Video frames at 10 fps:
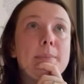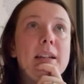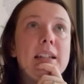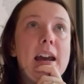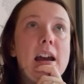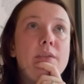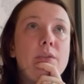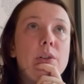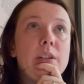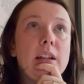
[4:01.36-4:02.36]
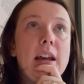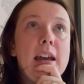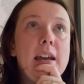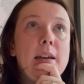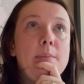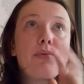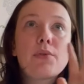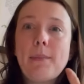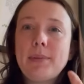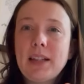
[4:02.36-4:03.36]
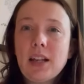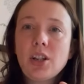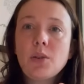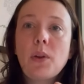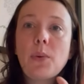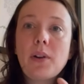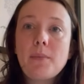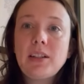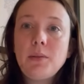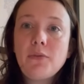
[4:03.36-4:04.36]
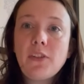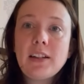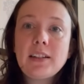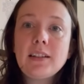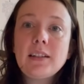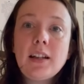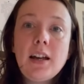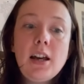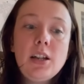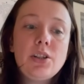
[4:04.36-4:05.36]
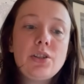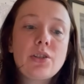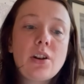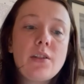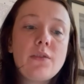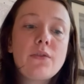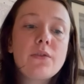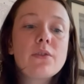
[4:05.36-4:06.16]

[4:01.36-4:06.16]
Monday, I've got a prep session with one of my supervisors to just kind of,